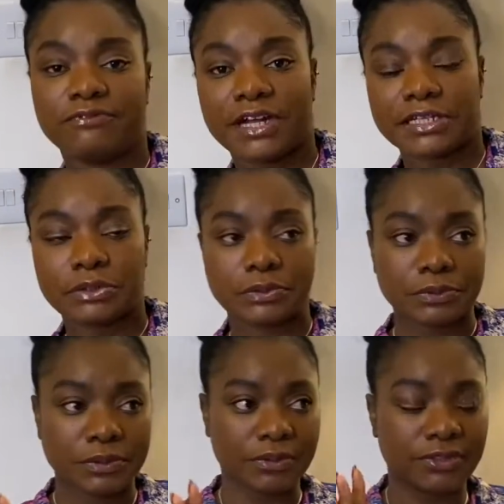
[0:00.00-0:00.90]

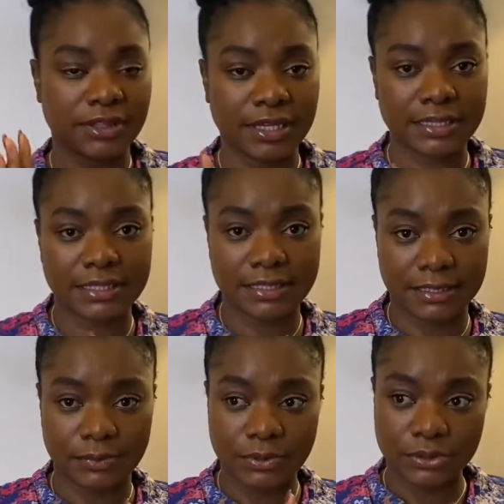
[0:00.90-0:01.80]
final thing that I
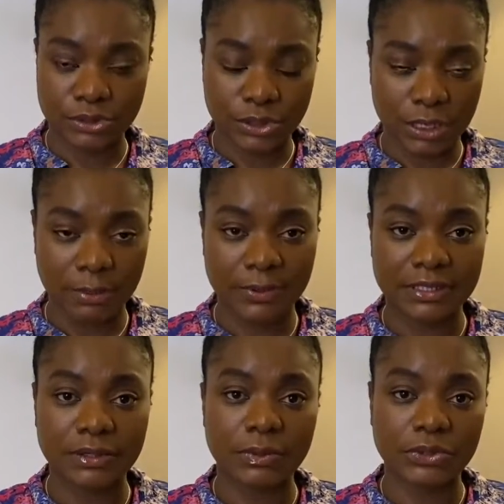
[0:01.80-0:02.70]
want to talk about,
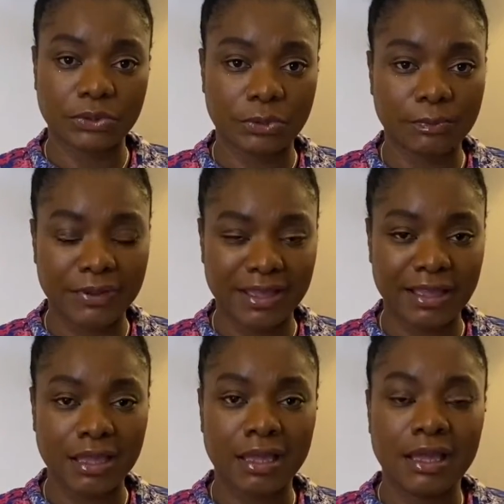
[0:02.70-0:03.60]
I want to
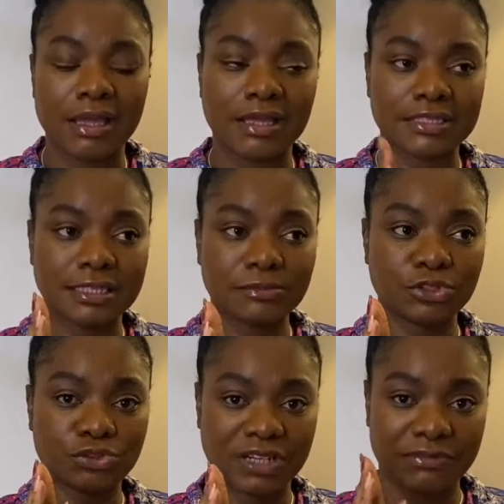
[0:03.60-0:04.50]
compare. It seems
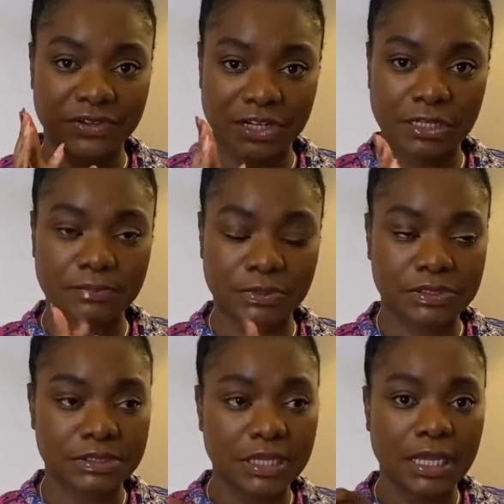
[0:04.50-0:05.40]
trivial, but
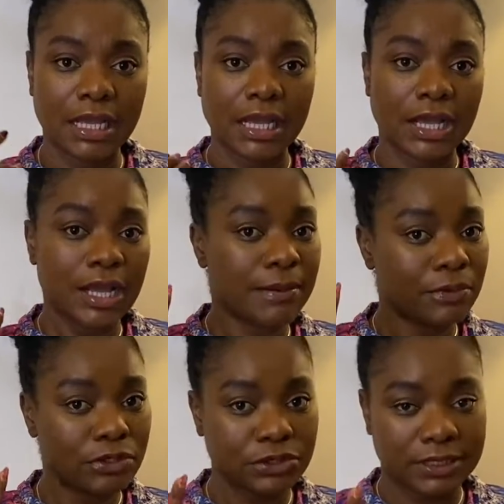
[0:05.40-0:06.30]
I'm
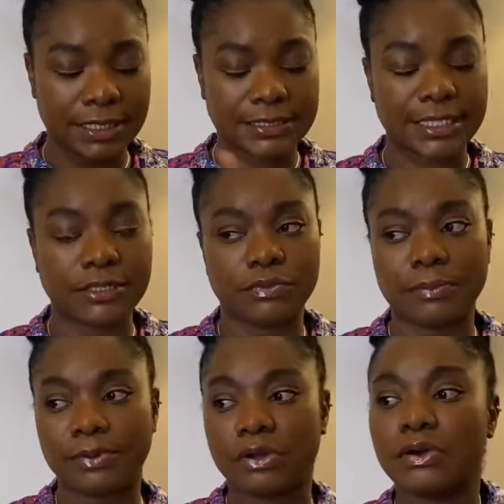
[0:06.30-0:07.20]
going to say it anyway
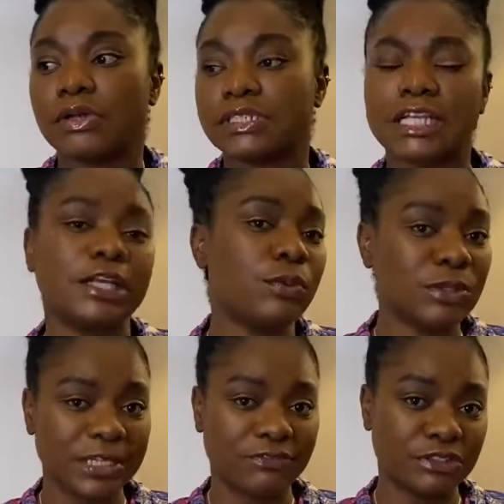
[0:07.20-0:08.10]
because it would
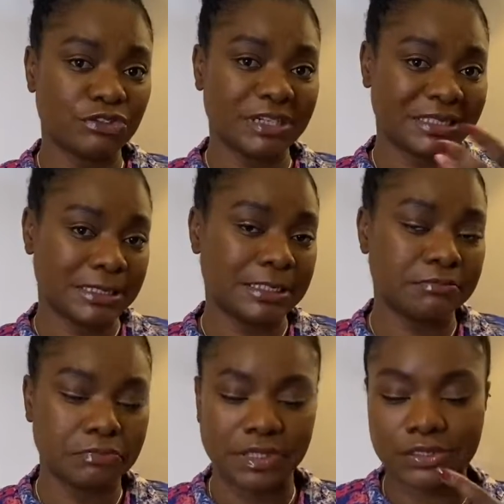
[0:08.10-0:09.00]
have interested
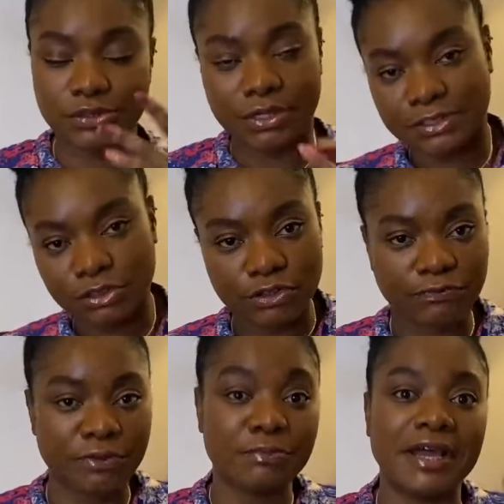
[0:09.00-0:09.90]
me, so I don't know if
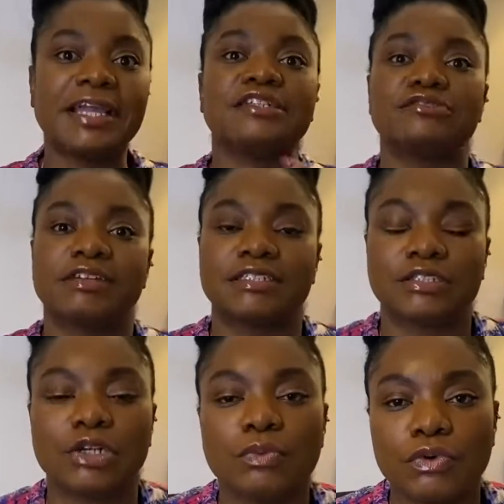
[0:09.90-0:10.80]
it might interest
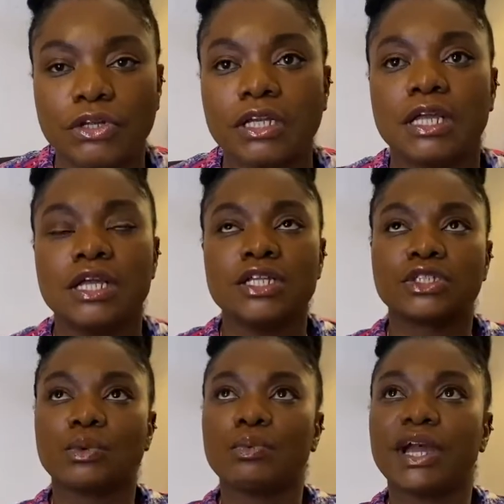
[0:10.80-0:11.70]
someone.
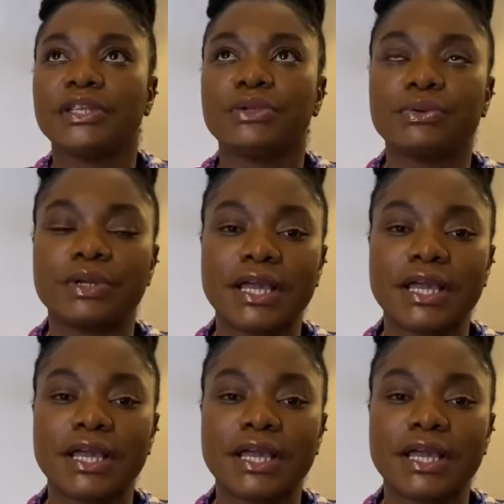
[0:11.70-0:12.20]
So when you're